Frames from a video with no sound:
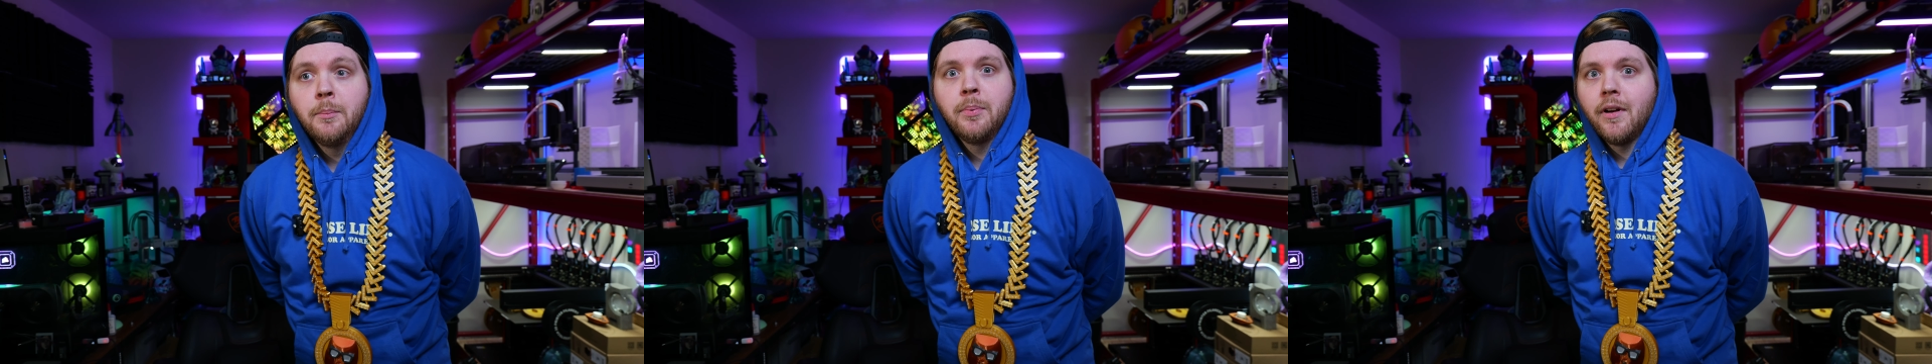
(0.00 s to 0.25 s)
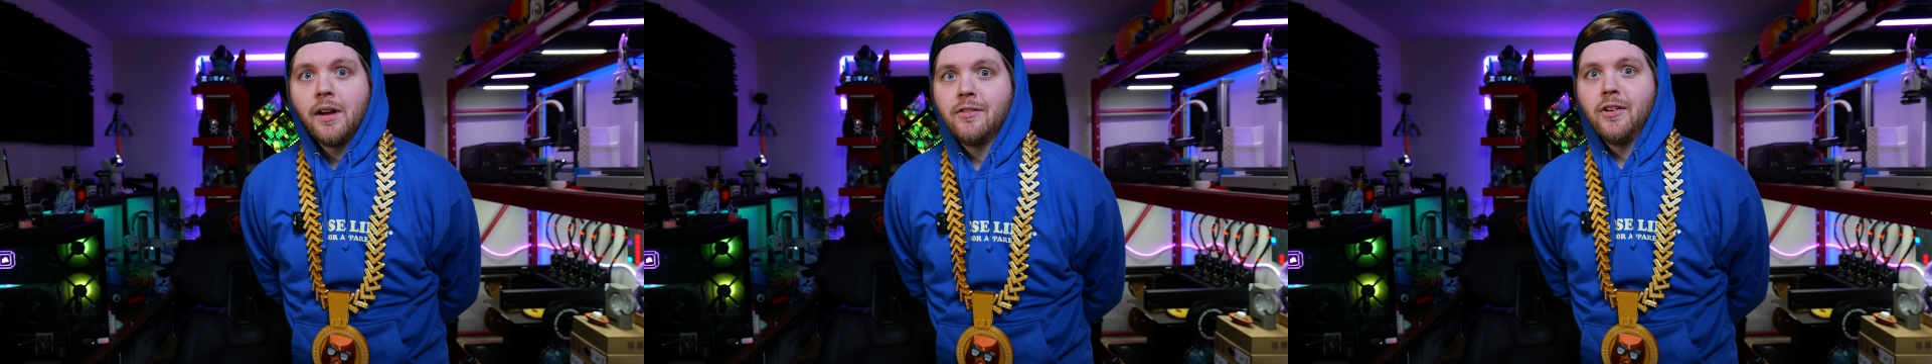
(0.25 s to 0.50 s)

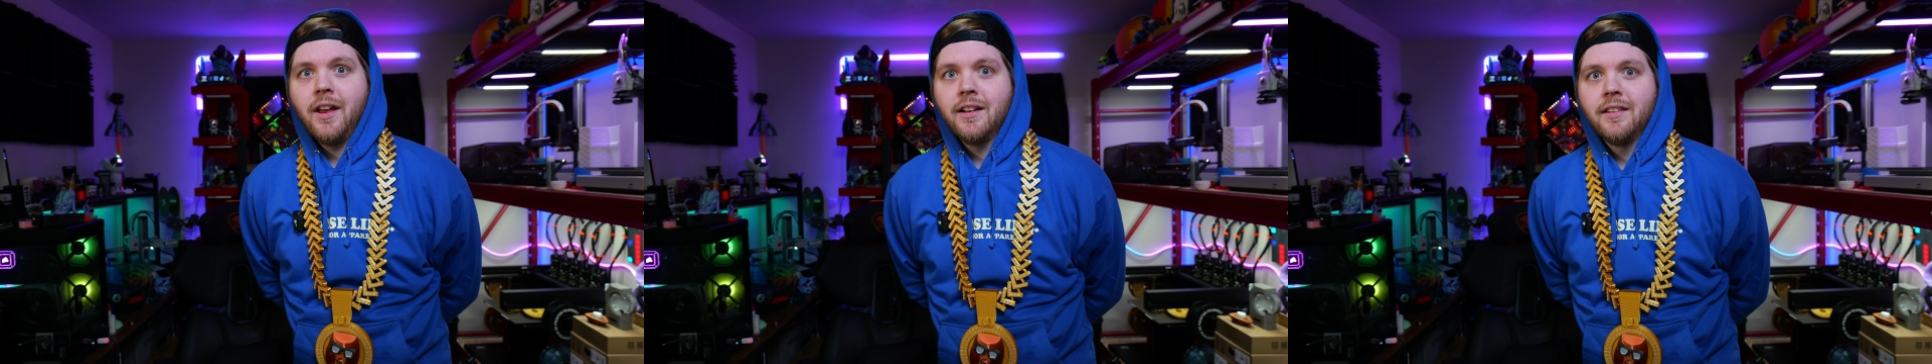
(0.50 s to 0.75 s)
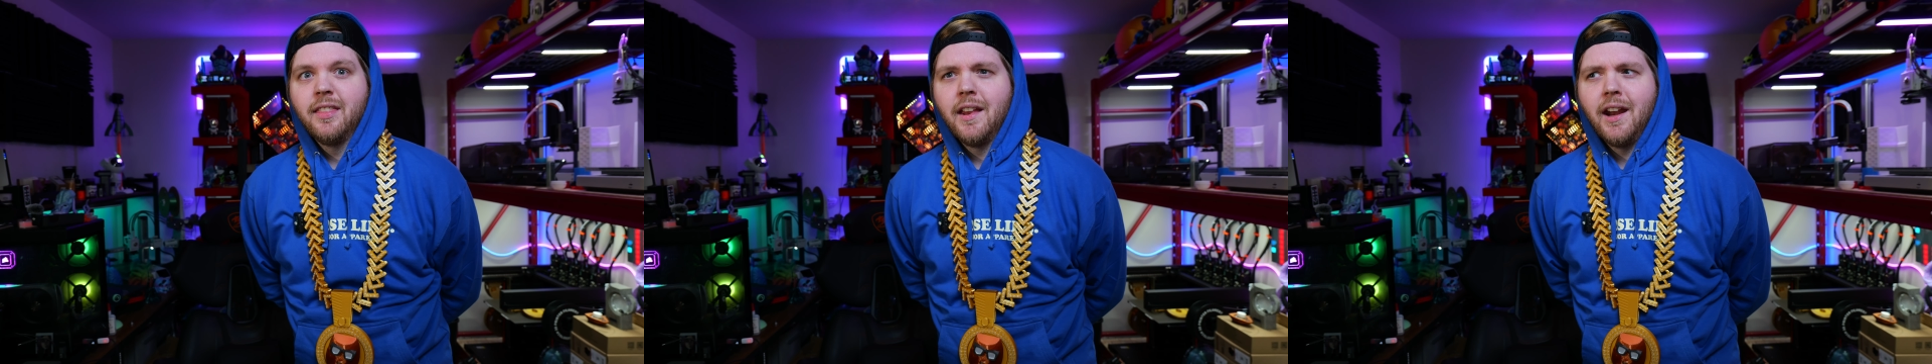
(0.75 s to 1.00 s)

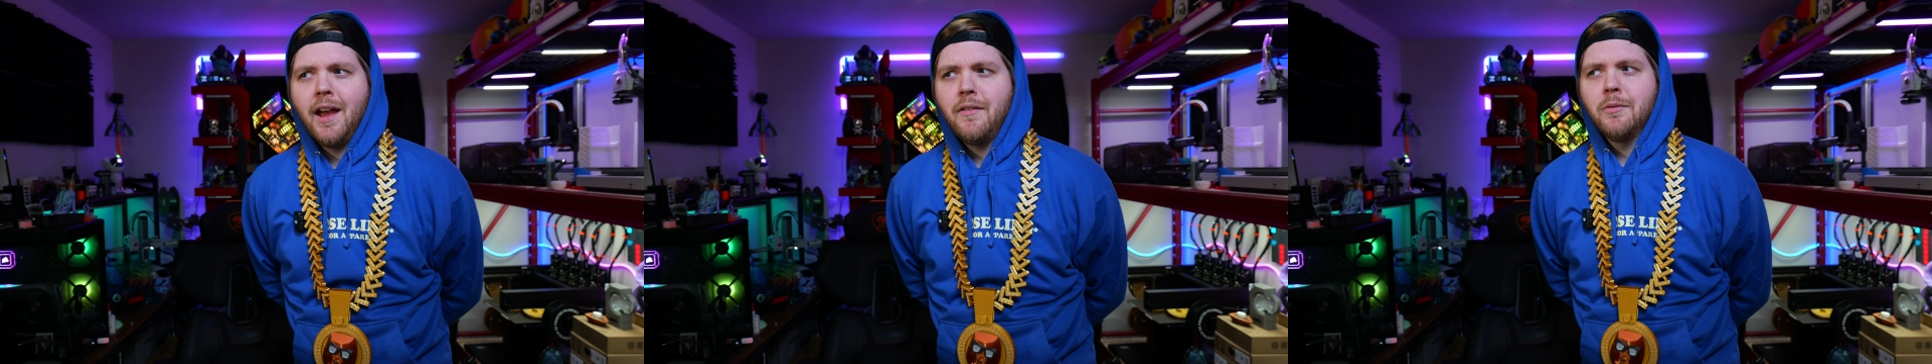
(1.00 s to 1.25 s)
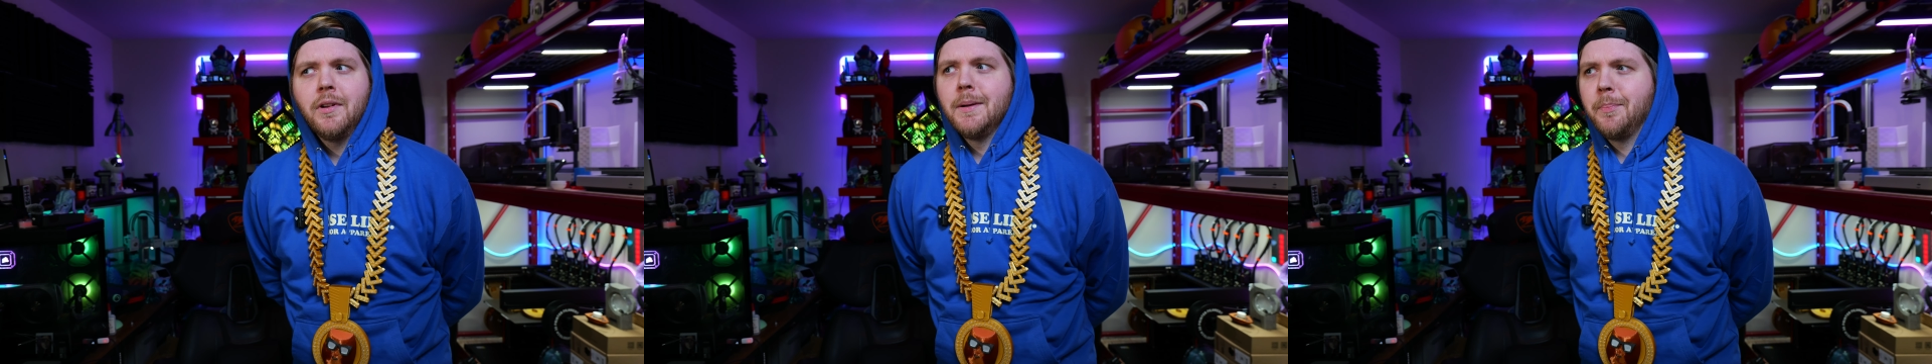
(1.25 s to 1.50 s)
project that I
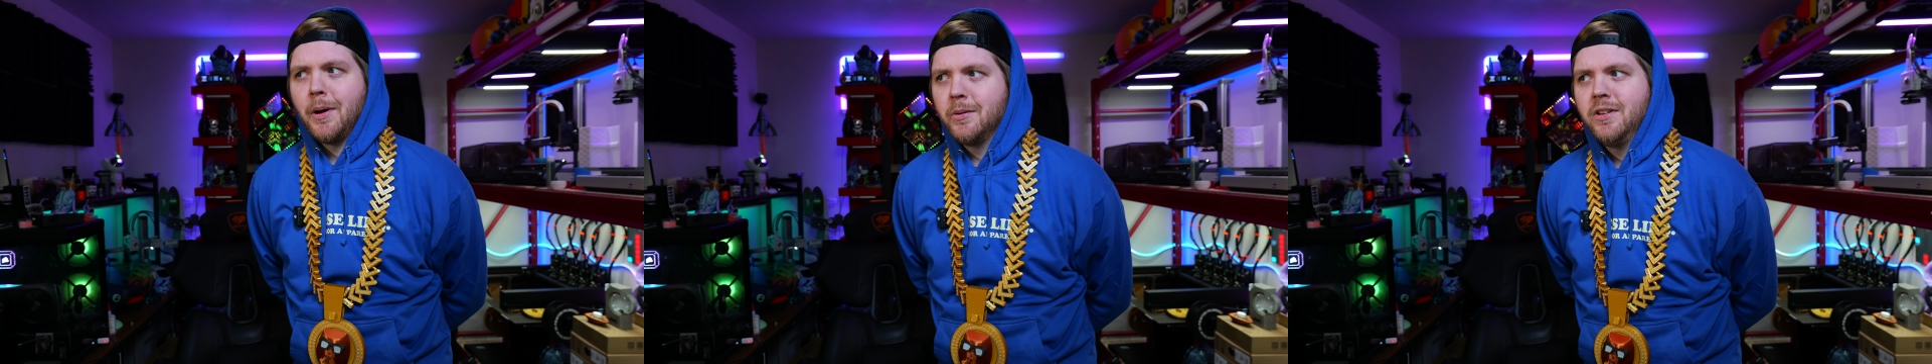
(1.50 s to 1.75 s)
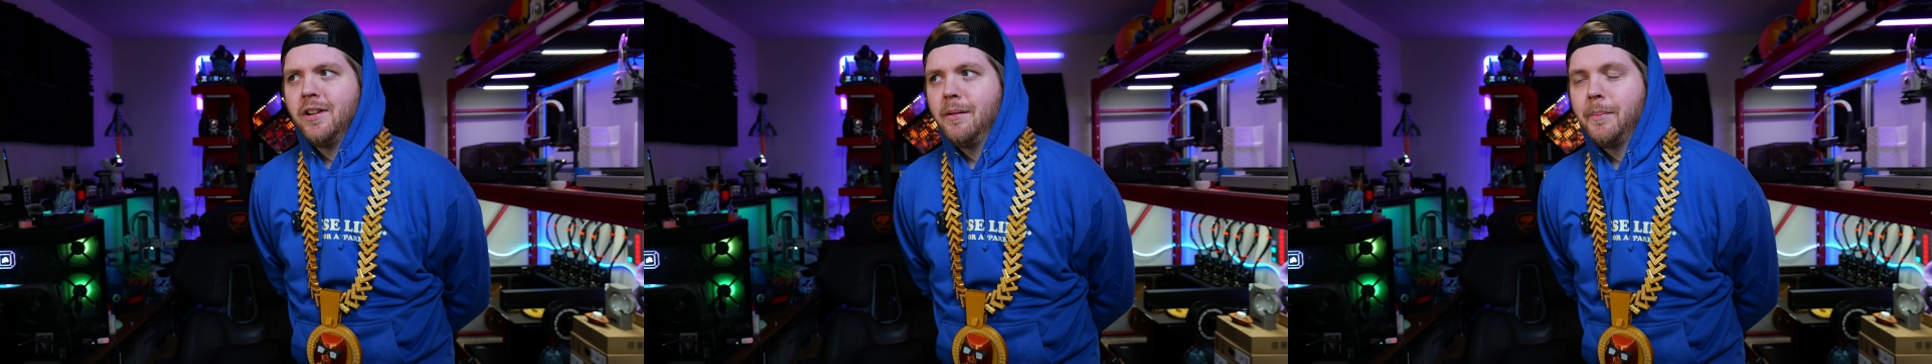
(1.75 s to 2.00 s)
haven't really
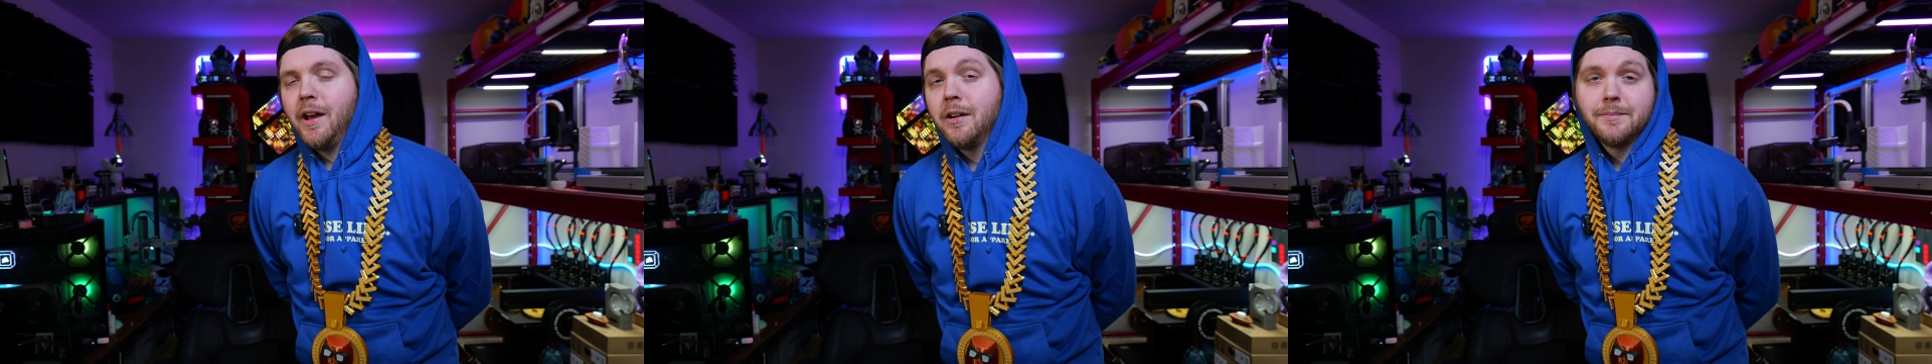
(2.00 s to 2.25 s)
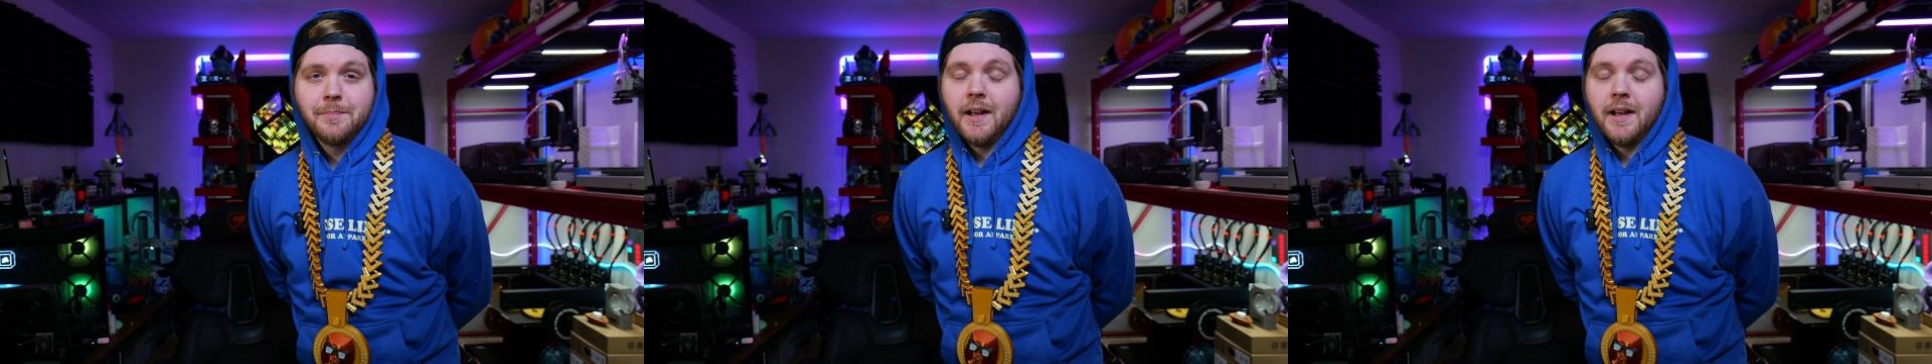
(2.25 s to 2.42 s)
posted about,